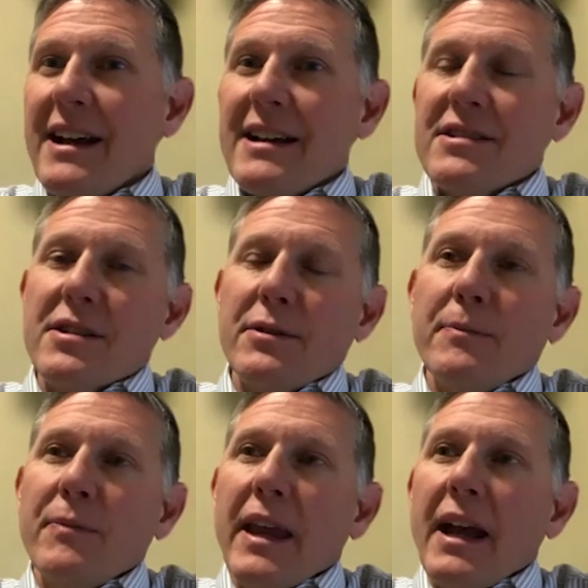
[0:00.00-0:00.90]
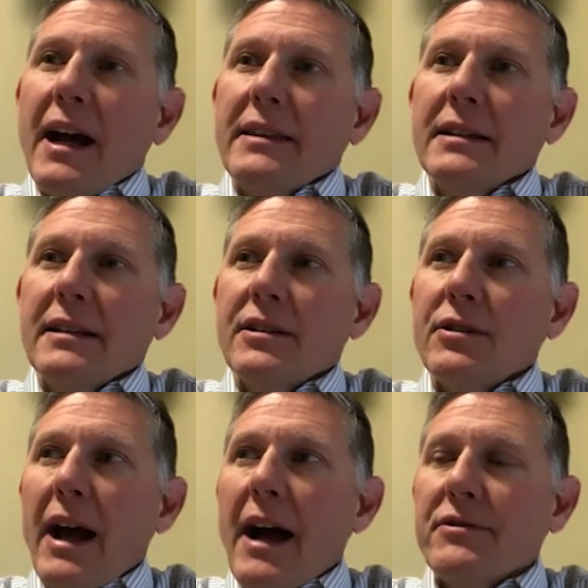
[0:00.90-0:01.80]
So I think that you
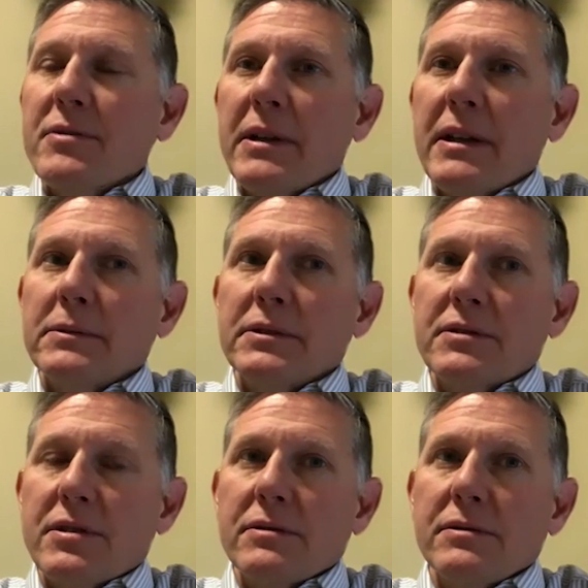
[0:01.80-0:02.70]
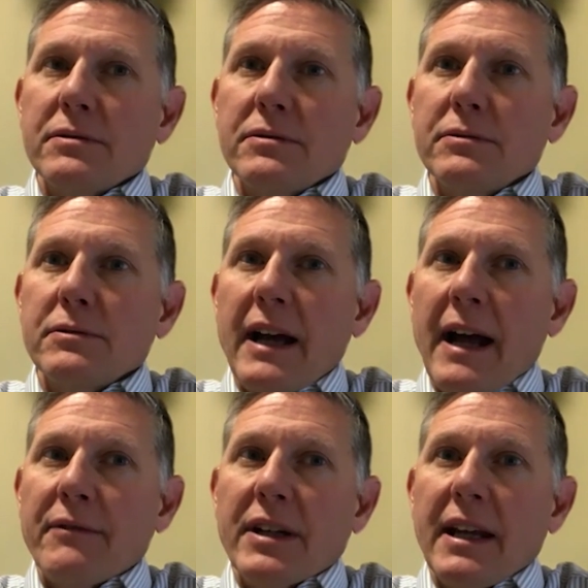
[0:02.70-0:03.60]
have to be able to
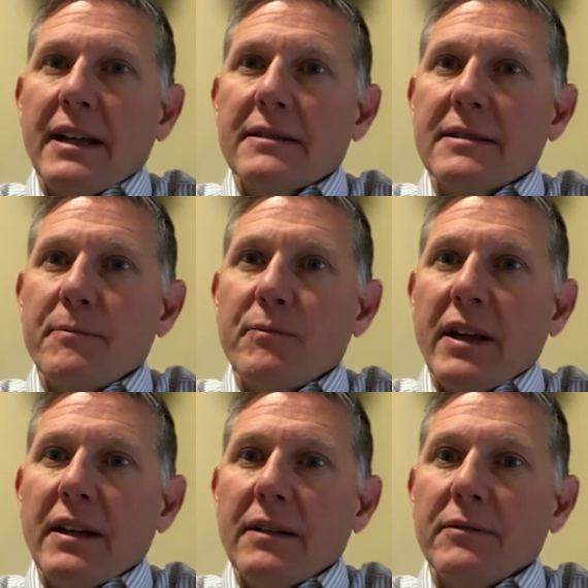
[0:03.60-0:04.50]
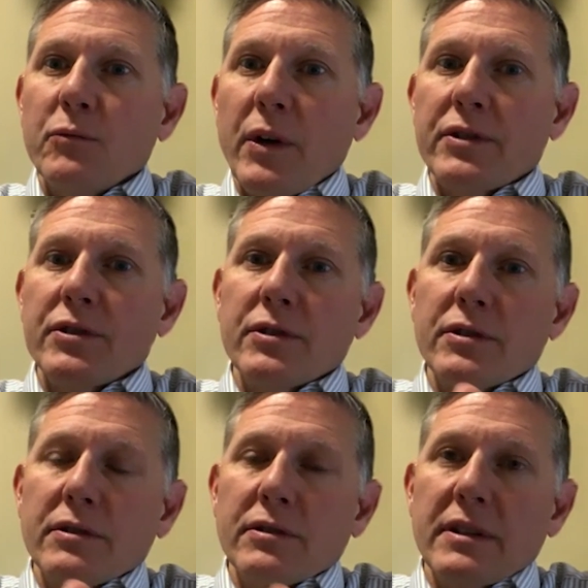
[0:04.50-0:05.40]
advocate, whether
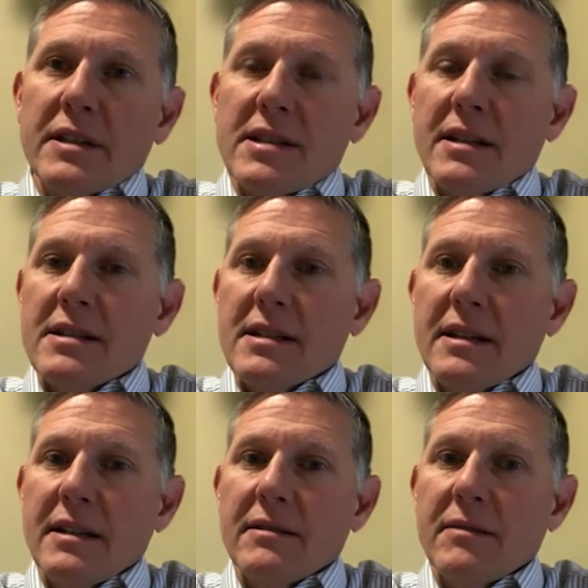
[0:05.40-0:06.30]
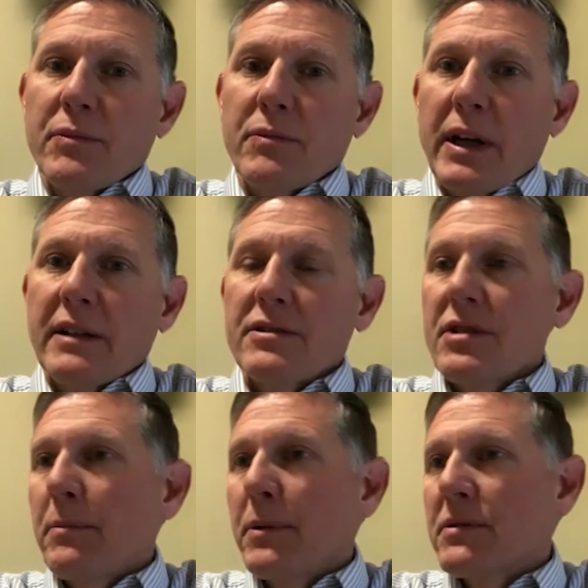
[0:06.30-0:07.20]
you're the citizen in Brandon
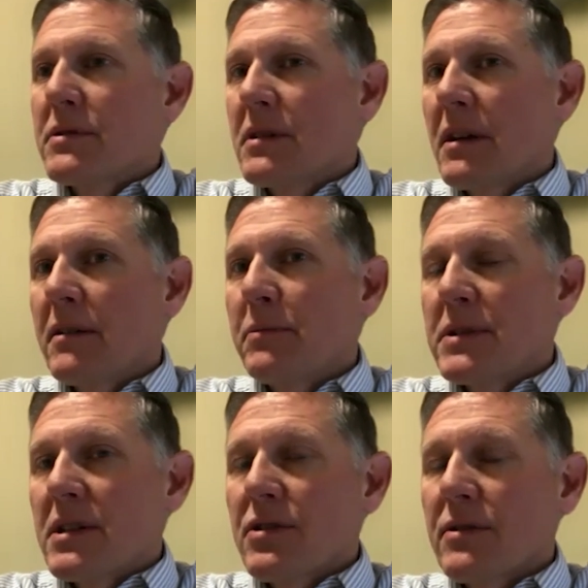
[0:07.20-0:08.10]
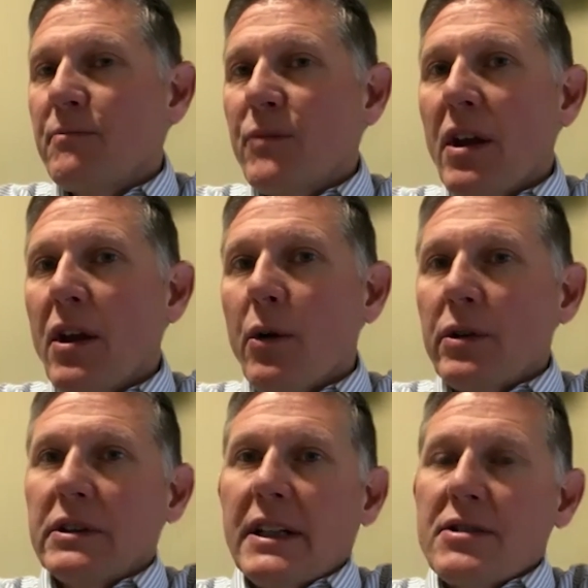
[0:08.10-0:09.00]
Chapo's position or the
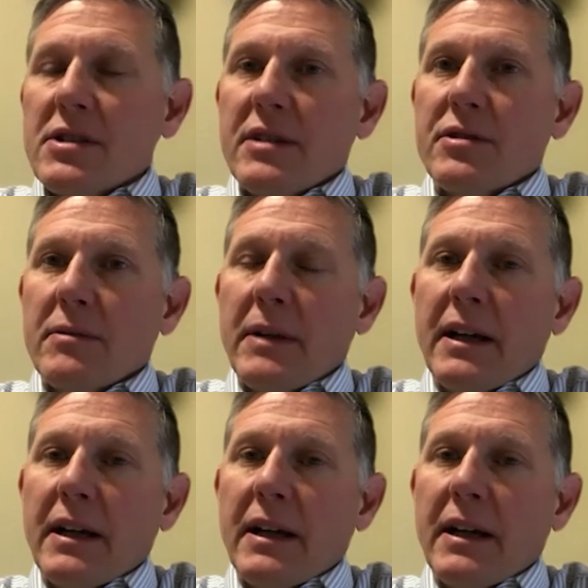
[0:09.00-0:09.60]
legislator in